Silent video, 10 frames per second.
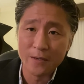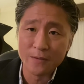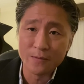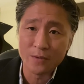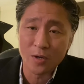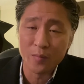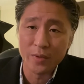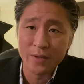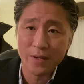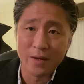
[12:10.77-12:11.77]
the
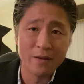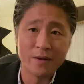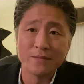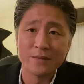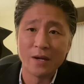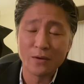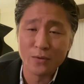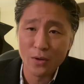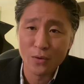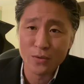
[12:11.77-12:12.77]
company. I don't
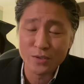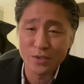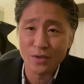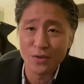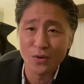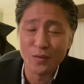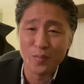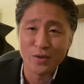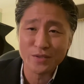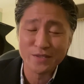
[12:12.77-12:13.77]
know the CEO in
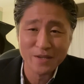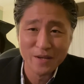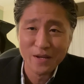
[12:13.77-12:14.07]
person.